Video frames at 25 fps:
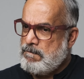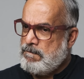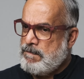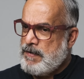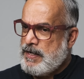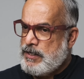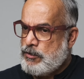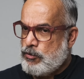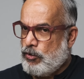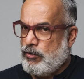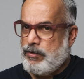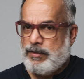
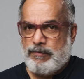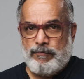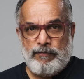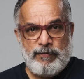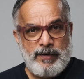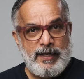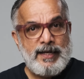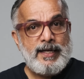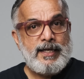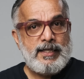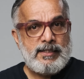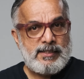
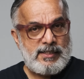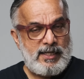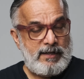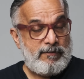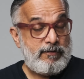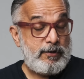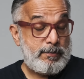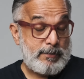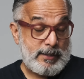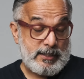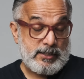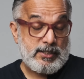
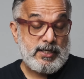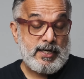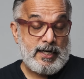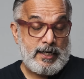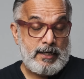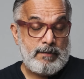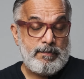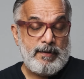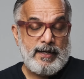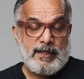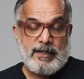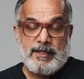we must
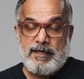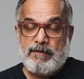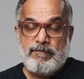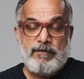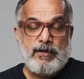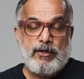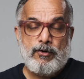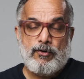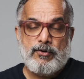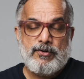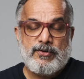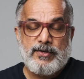admit that
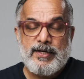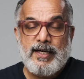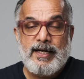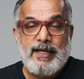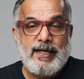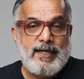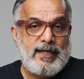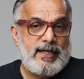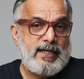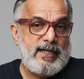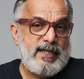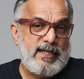we don't
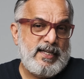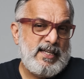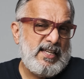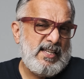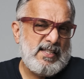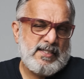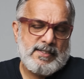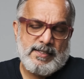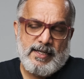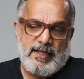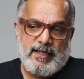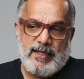really
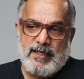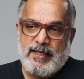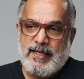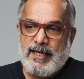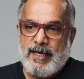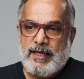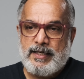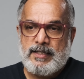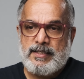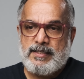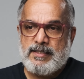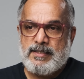easily
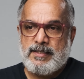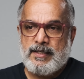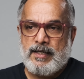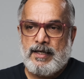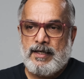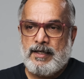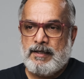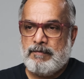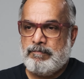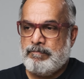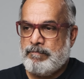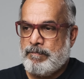get
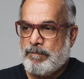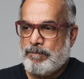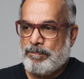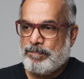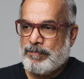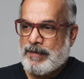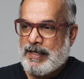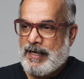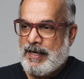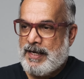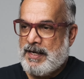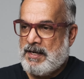
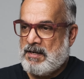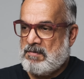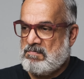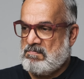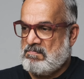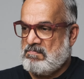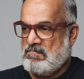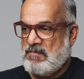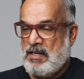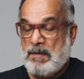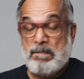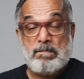
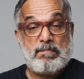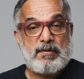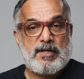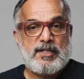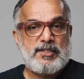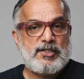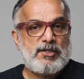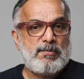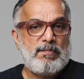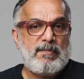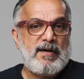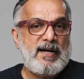
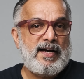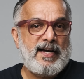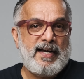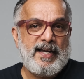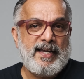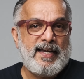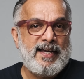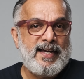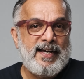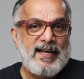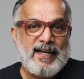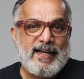impressed
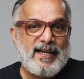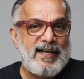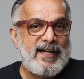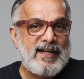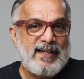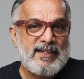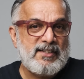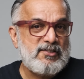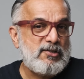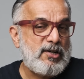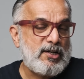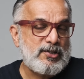by
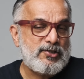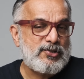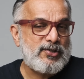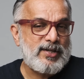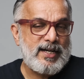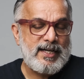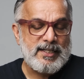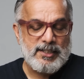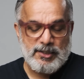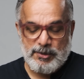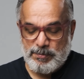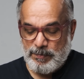a
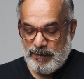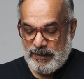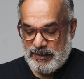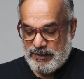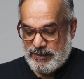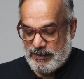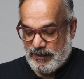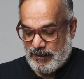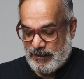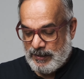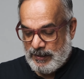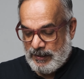
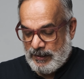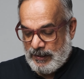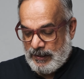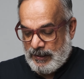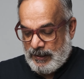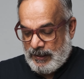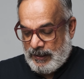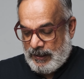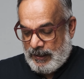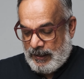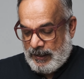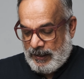transmitter
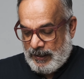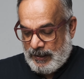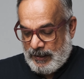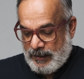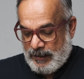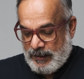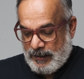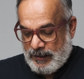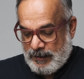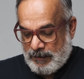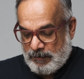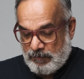
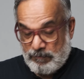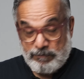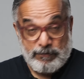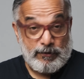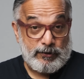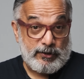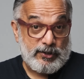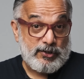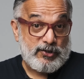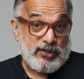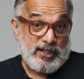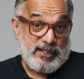
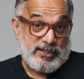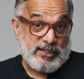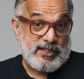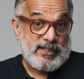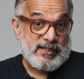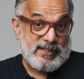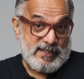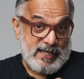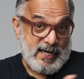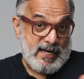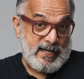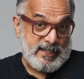for the
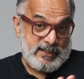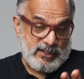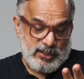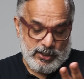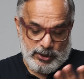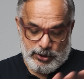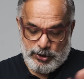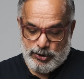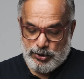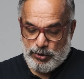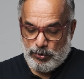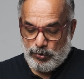reasons that I
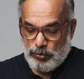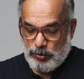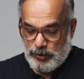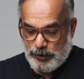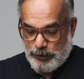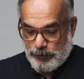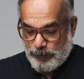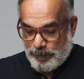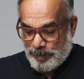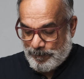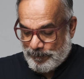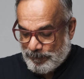just told
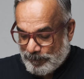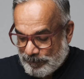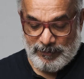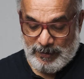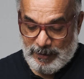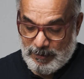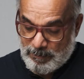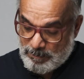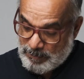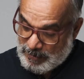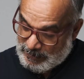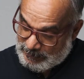you.
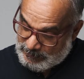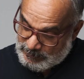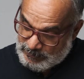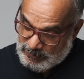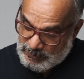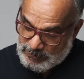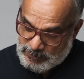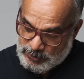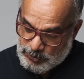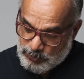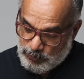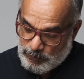But
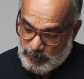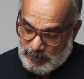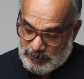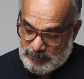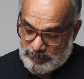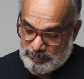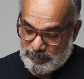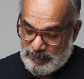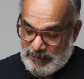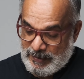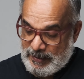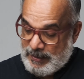this
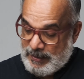one,